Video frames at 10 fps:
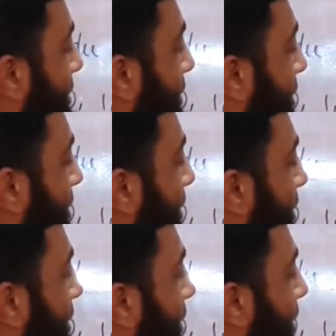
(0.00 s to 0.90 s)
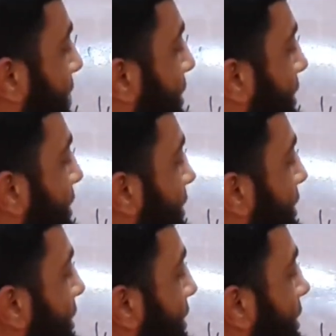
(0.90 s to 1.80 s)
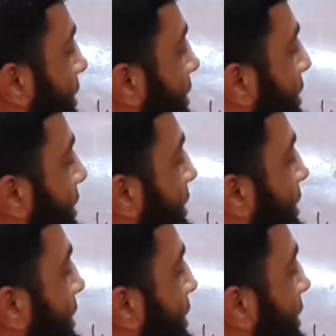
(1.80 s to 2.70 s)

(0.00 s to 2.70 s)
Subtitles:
[no speech]